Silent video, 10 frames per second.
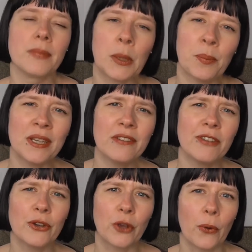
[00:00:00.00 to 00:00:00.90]
But if
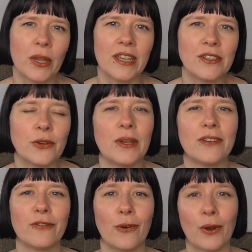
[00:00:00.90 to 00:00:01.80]
you're going into it
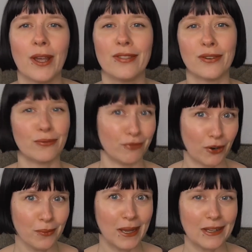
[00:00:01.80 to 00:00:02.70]
for the
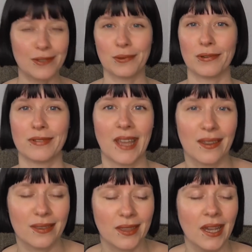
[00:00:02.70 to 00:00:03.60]
romance with
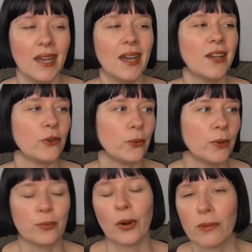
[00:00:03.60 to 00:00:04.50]
death, you
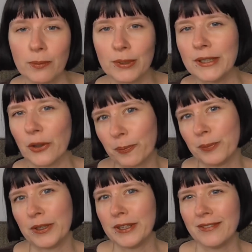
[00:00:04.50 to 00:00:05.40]
will probably not
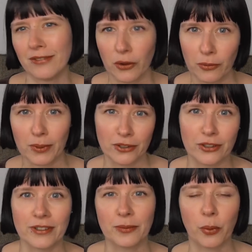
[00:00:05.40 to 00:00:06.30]
be very much
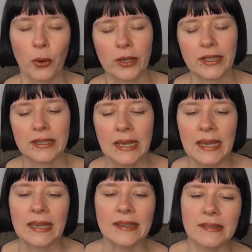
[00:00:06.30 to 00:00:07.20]
disappointed.
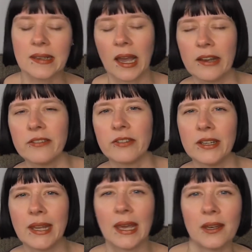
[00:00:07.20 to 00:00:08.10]
It is kind of
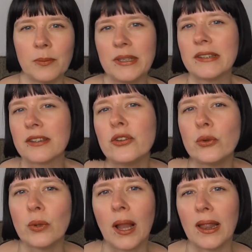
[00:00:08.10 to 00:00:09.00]
an enemies
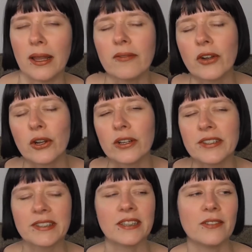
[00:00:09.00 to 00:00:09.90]
to
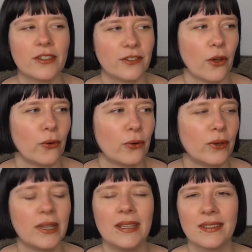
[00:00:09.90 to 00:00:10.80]
lovers, even
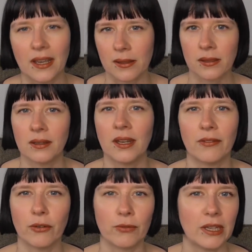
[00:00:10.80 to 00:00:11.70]
though Death
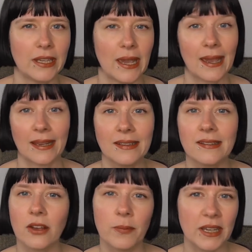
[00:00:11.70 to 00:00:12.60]
never really
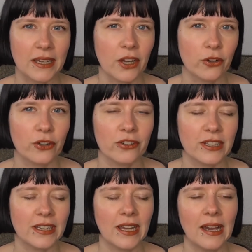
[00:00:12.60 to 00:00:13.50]
hates our main character
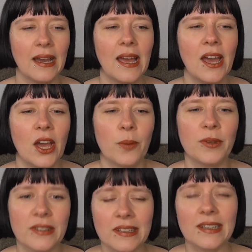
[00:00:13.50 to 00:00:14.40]
Signa,
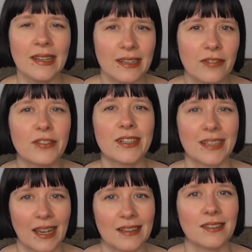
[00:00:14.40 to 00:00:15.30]
but Signa
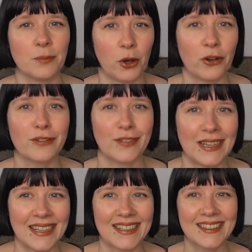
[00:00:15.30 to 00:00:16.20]
definitely has some hard
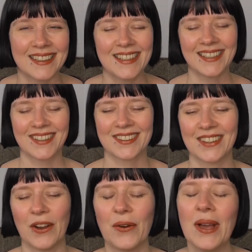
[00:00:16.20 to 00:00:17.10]
feelings.
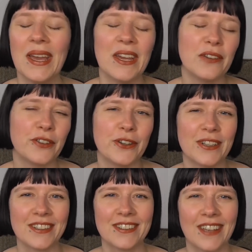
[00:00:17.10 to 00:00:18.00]
So if you're
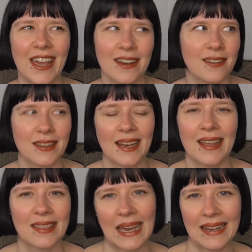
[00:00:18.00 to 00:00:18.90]
into anything
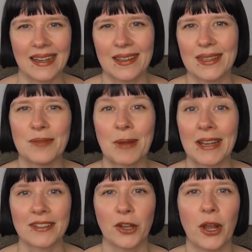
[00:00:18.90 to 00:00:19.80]
like that, I think
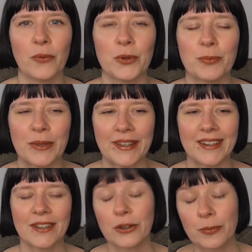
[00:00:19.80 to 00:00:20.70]
Belladonna would be
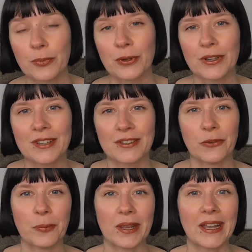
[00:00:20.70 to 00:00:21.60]
a good book
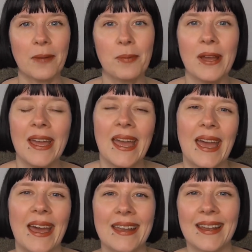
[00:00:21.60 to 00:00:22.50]
to pick up,
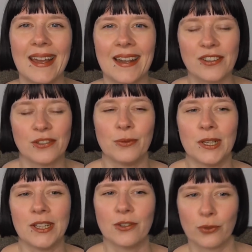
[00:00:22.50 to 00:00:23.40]
and I actually
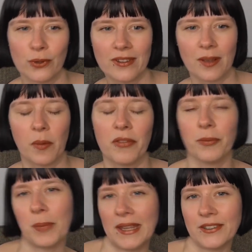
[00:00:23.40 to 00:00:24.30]
really enjoyed some of the
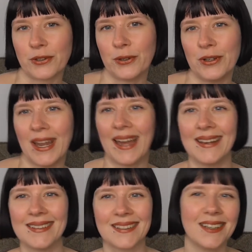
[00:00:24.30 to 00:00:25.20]
banter,
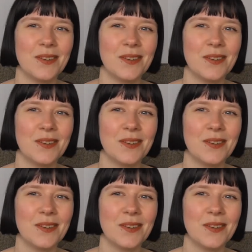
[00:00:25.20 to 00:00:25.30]
and